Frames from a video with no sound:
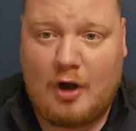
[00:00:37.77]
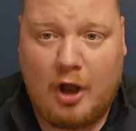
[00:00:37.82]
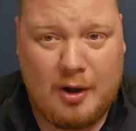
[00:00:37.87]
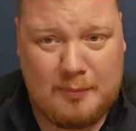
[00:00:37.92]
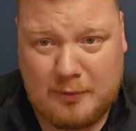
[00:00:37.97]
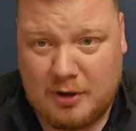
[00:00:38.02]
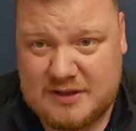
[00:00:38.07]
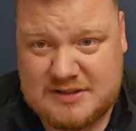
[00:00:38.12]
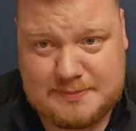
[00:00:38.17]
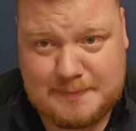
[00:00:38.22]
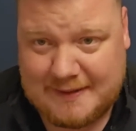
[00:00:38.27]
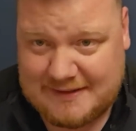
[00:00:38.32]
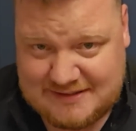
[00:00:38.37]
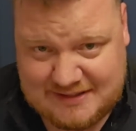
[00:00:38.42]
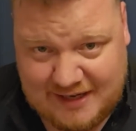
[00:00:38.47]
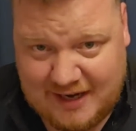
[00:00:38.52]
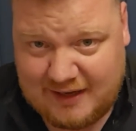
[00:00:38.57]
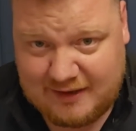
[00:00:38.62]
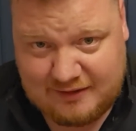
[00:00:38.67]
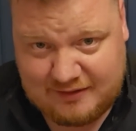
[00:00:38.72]
I'm not
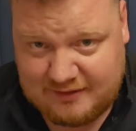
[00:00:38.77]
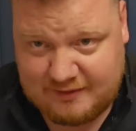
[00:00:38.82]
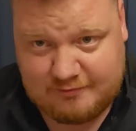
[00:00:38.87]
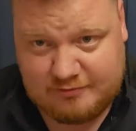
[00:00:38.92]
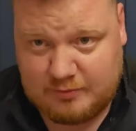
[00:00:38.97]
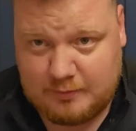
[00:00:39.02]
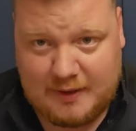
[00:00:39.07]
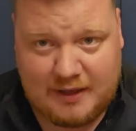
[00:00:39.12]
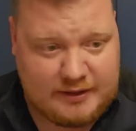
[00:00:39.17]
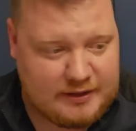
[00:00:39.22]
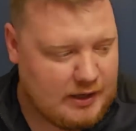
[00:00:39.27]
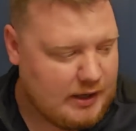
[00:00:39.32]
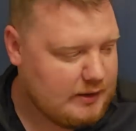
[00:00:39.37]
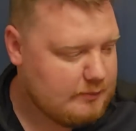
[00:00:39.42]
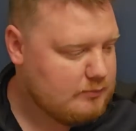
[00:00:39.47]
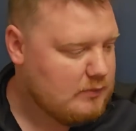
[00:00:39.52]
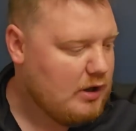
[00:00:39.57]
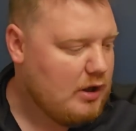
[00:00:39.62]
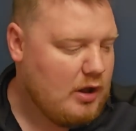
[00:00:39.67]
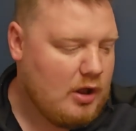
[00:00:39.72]
expecting anything from that
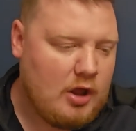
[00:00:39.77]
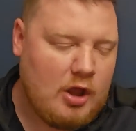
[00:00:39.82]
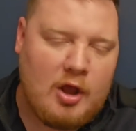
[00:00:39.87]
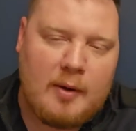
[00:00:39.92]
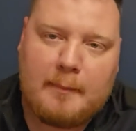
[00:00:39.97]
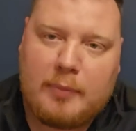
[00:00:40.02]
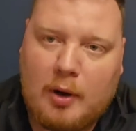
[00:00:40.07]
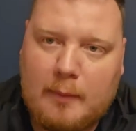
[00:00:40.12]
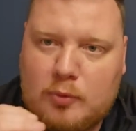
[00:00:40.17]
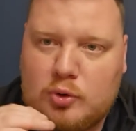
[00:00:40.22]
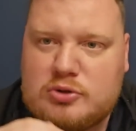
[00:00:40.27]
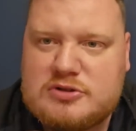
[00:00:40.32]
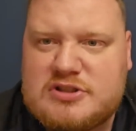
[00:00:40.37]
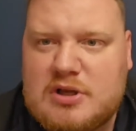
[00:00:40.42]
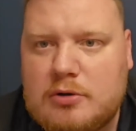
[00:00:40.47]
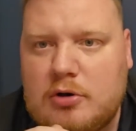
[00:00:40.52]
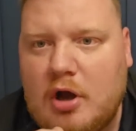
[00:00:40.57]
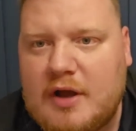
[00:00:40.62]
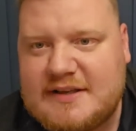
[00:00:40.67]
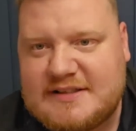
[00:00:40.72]
game. But I'm
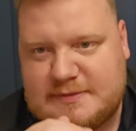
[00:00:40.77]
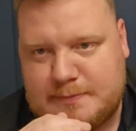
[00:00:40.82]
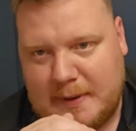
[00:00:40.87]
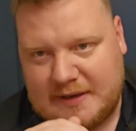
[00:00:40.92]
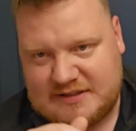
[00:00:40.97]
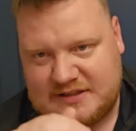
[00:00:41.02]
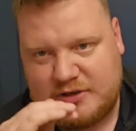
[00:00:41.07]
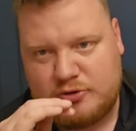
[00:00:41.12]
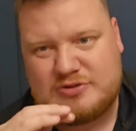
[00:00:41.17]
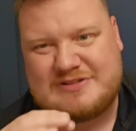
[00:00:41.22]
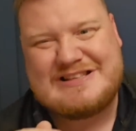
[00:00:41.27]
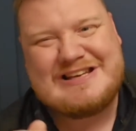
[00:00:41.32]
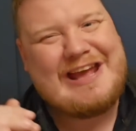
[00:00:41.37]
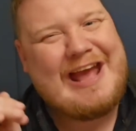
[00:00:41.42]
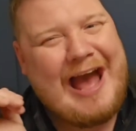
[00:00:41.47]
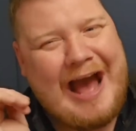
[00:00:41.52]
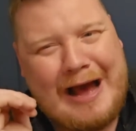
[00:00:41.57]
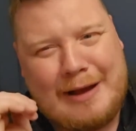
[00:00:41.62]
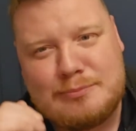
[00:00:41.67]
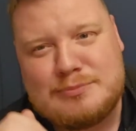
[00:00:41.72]
also not expecting us to
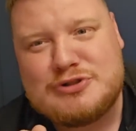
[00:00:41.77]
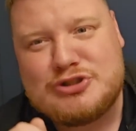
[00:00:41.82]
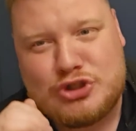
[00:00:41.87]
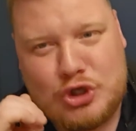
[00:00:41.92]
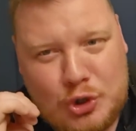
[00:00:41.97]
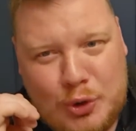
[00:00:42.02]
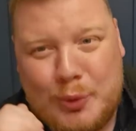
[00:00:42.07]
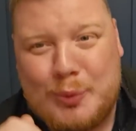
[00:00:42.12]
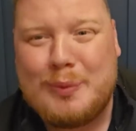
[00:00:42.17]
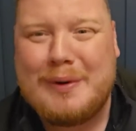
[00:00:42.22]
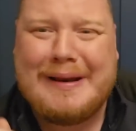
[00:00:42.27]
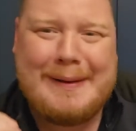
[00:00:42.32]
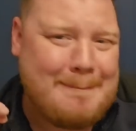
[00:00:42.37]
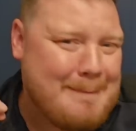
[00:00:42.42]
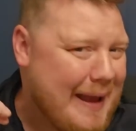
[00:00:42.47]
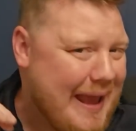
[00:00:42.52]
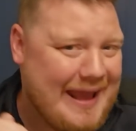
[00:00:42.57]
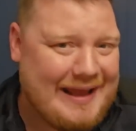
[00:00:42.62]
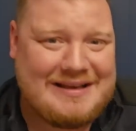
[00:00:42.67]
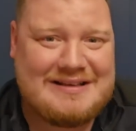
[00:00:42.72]
get absolutely
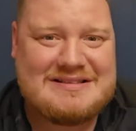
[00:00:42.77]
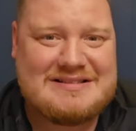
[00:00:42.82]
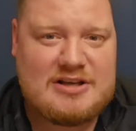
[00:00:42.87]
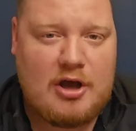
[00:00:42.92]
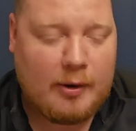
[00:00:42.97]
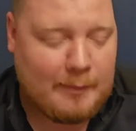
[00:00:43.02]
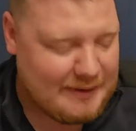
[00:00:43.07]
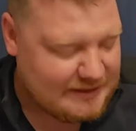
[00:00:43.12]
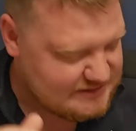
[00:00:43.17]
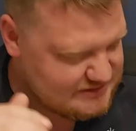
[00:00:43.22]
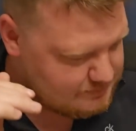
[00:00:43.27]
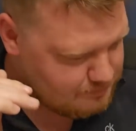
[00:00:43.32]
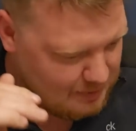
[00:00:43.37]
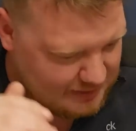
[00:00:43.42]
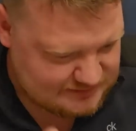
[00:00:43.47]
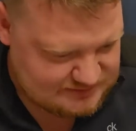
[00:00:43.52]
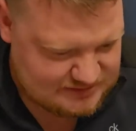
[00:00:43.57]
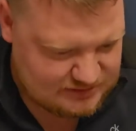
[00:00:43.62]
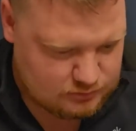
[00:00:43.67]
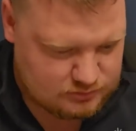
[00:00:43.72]
pegged. I'm
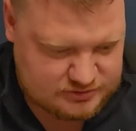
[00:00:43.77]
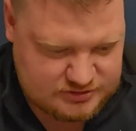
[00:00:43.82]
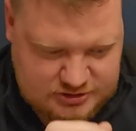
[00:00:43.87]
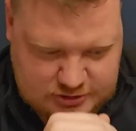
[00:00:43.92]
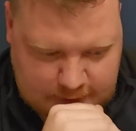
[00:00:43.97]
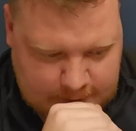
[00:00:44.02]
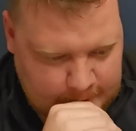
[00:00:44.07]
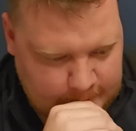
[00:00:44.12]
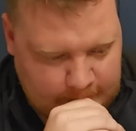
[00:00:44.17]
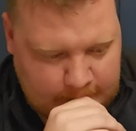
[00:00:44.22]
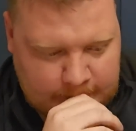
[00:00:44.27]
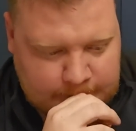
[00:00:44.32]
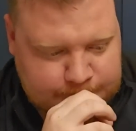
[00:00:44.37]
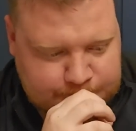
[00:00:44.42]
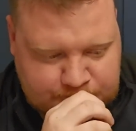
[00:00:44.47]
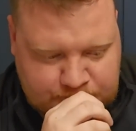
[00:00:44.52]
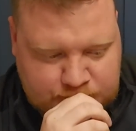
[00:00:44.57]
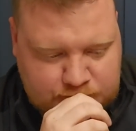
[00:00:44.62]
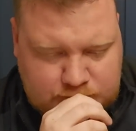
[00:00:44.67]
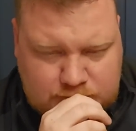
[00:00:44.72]
expecting us to
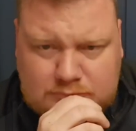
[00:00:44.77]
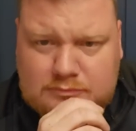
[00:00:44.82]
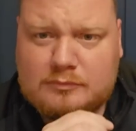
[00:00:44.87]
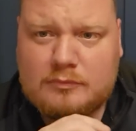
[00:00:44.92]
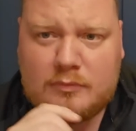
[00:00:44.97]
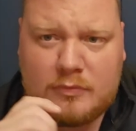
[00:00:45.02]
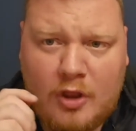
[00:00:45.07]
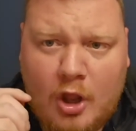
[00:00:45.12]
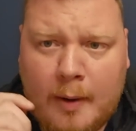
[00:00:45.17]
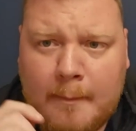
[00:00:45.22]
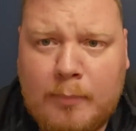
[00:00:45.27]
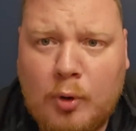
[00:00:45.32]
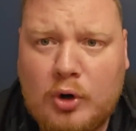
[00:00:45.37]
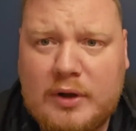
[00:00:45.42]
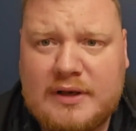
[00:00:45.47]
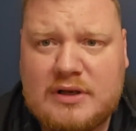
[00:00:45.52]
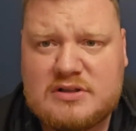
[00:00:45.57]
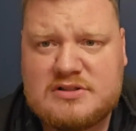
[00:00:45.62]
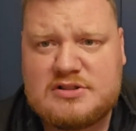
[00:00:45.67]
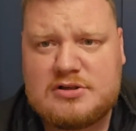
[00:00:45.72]

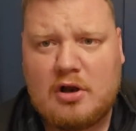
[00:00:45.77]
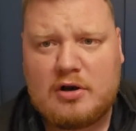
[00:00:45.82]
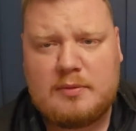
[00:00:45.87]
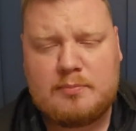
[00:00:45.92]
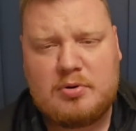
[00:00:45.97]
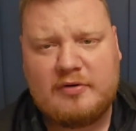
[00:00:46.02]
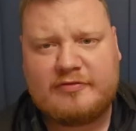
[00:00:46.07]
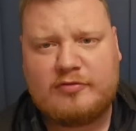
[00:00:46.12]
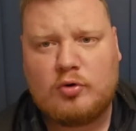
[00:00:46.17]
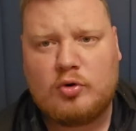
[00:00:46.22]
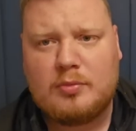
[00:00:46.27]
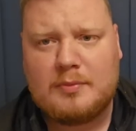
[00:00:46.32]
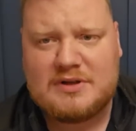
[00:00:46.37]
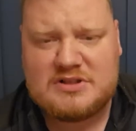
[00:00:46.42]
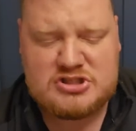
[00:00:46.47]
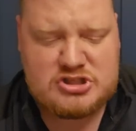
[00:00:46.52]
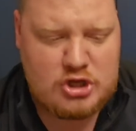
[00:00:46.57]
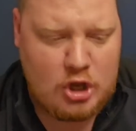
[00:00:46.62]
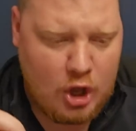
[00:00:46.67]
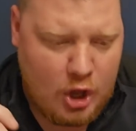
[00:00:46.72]
put in a solid
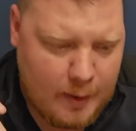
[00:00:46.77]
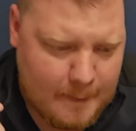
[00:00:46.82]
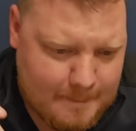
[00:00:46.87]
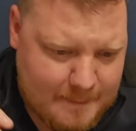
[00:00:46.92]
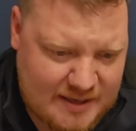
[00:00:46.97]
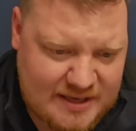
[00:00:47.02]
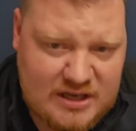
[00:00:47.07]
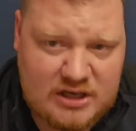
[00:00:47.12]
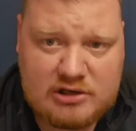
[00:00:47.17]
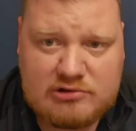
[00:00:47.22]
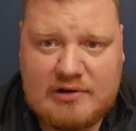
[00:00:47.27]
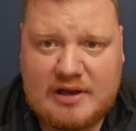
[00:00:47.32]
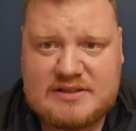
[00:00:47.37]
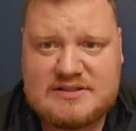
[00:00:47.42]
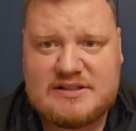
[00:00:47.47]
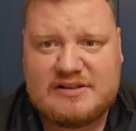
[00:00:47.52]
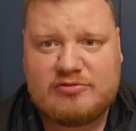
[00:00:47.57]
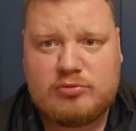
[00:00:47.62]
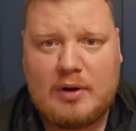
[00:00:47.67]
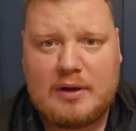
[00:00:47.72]
performance, be
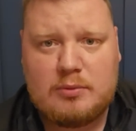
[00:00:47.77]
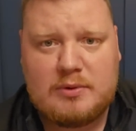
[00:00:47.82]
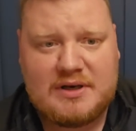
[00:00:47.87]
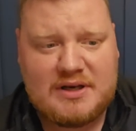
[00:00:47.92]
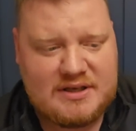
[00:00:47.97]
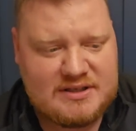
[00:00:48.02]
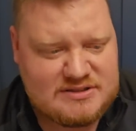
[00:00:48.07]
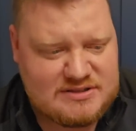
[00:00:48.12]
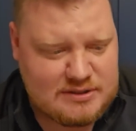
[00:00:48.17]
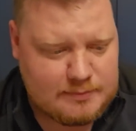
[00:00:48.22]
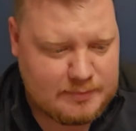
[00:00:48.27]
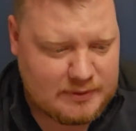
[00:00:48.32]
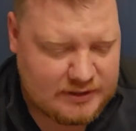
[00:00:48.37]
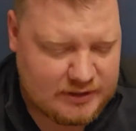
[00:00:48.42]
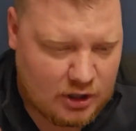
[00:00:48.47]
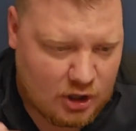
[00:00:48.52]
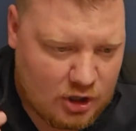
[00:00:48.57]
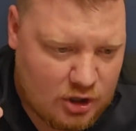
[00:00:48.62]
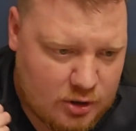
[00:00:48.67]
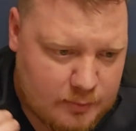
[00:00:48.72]
aggressive where we need to
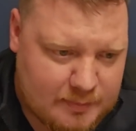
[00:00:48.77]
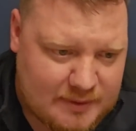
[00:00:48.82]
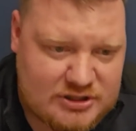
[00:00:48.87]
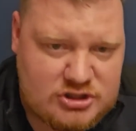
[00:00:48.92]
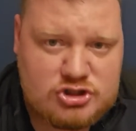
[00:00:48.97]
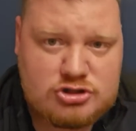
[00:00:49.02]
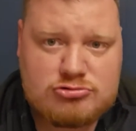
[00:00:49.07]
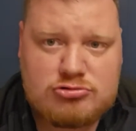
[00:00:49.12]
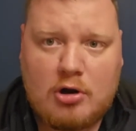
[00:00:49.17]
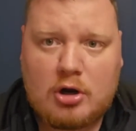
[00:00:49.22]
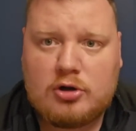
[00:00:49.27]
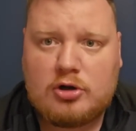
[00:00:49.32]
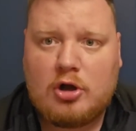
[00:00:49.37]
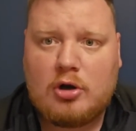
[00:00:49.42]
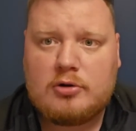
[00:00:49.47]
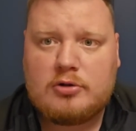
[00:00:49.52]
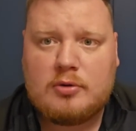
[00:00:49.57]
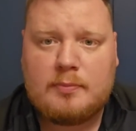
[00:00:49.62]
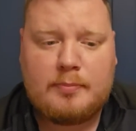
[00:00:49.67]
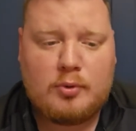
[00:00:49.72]
be strong
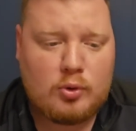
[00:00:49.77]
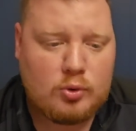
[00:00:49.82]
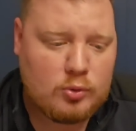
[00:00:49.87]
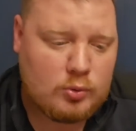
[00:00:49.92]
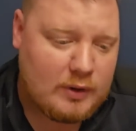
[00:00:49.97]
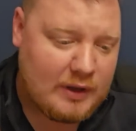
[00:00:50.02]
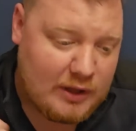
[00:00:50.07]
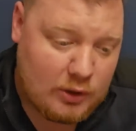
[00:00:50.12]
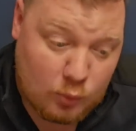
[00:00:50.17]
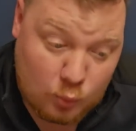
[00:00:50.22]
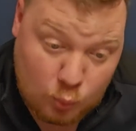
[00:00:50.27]
on the ball.